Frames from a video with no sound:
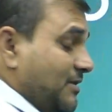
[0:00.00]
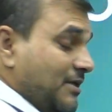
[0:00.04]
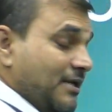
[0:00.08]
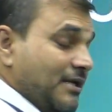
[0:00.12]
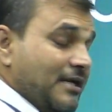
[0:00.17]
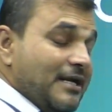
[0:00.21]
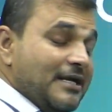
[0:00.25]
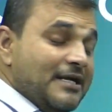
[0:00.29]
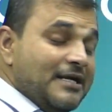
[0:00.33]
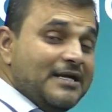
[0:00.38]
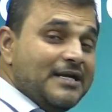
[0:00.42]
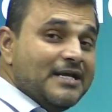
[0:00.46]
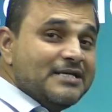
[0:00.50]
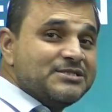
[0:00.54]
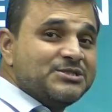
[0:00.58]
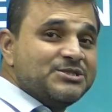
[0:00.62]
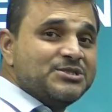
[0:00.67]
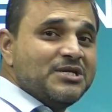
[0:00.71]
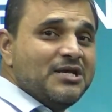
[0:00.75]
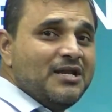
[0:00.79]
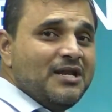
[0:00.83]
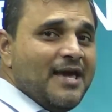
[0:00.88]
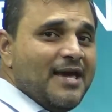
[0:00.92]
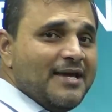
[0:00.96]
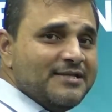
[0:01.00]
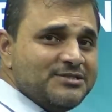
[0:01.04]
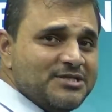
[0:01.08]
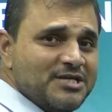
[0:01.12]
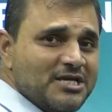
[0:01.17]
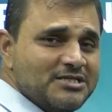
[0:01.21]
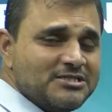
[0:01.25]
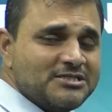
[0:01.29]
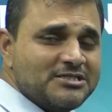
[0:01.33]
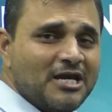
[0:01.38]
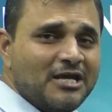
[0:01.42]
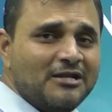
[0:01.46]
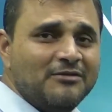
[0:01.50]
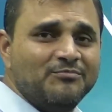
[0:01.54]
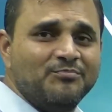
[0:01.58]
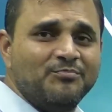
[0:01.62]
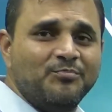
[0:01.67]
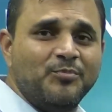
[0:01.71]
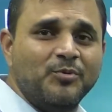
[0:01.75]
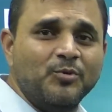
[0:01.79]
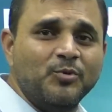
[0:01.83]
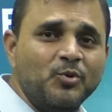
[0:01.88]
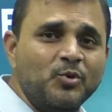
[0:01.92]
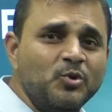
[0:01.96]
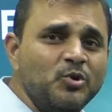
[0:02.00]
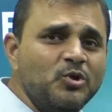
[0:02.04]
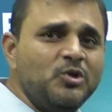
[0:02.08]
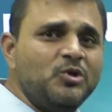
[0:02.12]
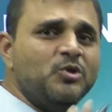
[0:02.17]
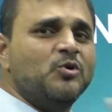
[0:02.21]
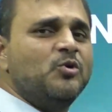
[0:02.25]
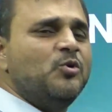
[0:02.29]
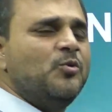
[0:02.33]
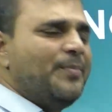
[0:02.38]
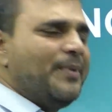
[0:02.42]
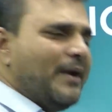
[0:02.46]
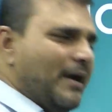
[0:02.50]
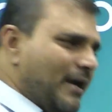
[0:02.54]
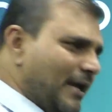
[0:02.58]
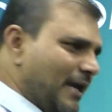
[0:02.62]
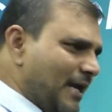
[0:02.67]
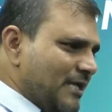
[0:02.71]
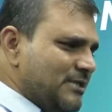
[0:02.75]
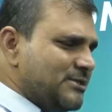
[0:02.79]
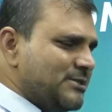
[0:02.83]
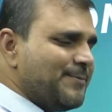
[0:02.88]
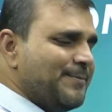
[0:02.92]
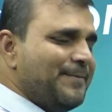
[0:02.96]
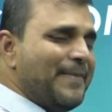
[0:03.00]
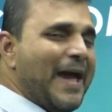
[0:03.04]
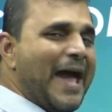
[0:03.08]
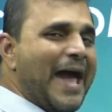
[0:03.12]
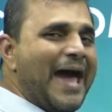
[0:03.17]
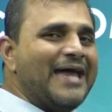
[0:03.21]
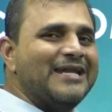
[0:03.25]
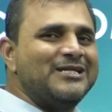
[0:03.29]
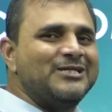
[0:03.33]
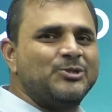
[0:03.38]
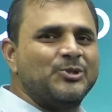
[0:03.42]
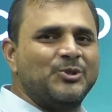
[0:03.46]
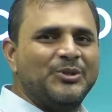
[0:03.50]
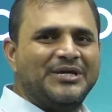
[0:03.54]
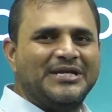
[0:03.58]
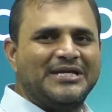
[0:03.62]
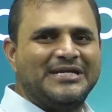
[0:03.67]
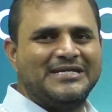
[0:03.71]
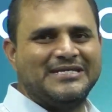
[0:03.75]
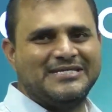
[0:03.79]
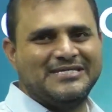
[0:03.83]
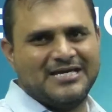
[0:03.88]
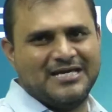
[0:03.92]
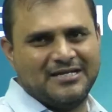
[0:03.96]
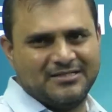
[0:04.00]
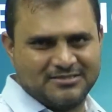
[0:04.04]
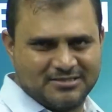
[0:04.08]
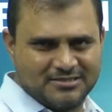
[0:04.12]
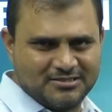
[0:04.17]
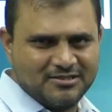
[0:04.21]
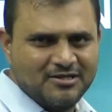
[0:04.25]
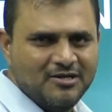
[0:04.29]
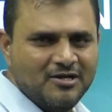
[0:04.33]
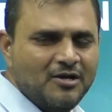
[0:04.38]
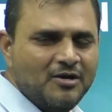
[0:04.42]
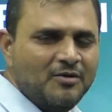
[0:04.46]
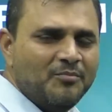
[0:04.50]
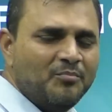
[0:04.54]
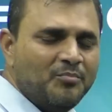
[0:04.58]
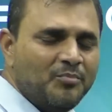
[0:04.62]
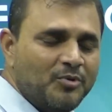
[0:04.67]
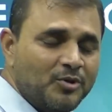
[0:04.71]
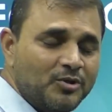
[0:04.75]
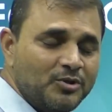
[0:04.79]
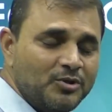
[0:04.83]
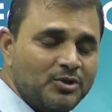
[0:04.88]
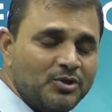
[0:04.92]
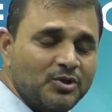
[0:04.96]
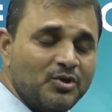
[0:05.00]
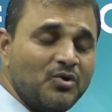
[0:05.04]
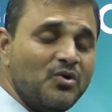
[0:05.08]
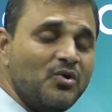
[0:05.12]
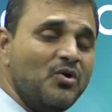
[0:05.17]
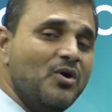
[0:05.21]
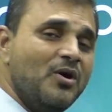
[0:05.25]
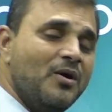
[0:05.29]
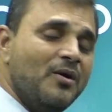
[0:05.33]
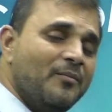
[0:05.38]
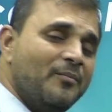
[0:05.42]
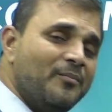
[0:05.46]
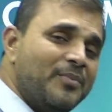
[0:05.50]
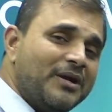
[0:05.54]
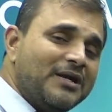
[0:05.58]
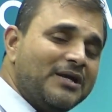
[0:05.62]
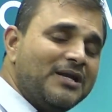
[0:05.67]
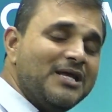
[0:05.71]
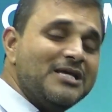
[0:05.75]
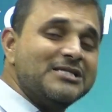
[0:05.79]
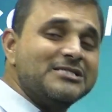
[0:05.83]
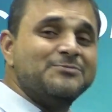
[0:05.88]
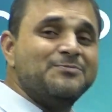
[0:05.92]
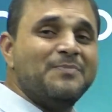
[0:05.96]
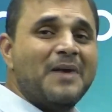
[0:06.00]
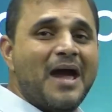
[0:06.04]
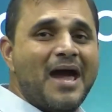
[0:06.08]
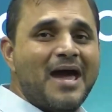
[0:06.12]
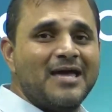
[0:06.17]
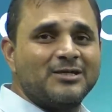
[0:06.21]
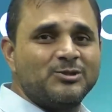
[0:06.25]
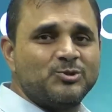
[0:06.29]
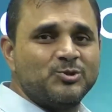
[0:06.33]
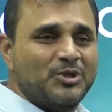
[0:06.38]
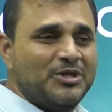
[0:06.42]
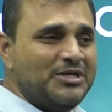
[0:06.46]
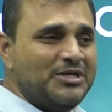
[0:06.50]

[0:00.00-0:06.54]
Industrialization boon to British, ban to Indians. Boon to British, ban to